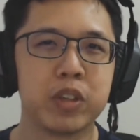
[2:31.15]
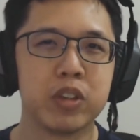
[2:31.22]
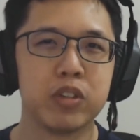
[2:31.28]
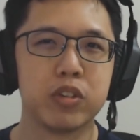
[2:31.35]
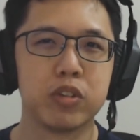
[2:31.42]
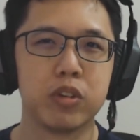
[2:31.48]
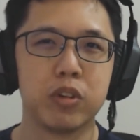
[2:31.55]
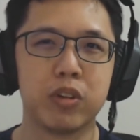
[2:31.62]

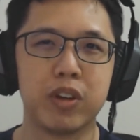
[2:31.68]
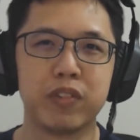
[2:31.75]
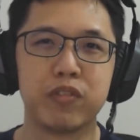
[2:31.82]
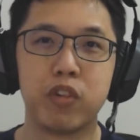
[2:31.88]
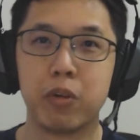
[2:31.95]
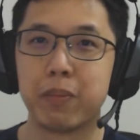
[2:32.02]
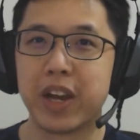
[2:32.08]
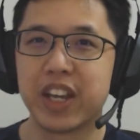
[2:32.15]
So
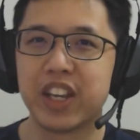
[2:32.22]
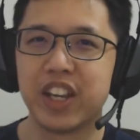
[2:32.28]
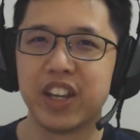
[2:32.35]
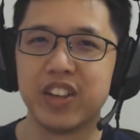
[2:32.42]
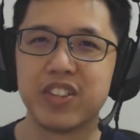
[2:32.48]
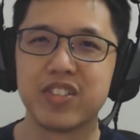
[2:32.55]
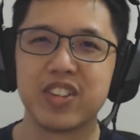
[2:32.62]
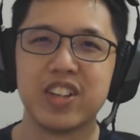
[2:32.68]
for my
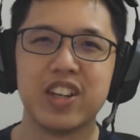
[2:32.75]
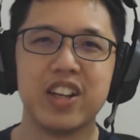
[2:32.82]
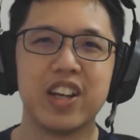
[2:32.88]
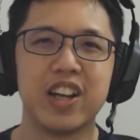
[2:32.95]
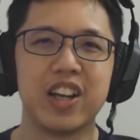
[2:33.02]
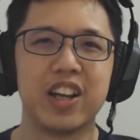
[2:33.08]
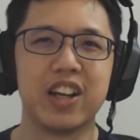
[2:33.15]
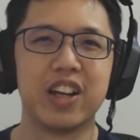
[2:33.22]
case,
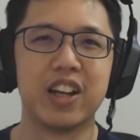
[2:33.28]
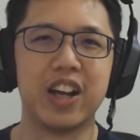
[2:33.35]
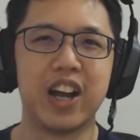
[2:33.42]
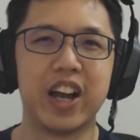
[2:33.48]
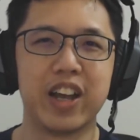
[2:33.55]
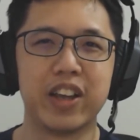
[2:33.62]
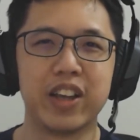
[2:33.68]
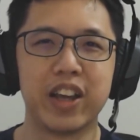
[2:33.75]

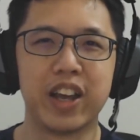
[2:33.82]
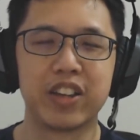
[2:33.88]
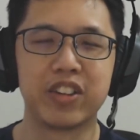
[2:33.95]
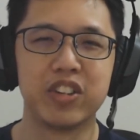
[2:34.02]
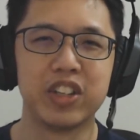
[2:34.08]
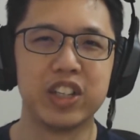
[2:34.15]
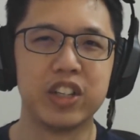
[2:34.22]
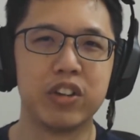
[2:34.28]
I
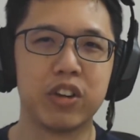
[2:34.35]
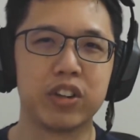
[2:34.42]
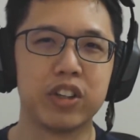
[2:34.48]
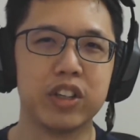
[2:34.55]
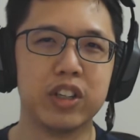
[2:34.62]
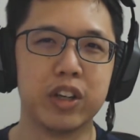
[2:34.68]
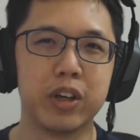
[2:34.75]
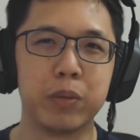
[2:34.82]
actually gotten
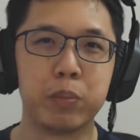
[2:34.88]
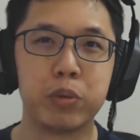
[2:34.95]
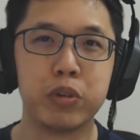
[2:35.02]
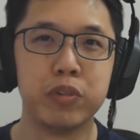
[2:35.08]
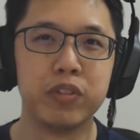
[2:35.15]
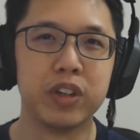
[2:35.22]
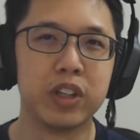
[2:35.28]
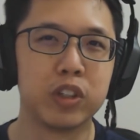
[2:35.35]
the
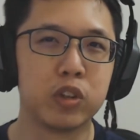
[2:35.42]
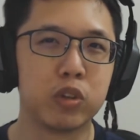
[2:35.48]
approval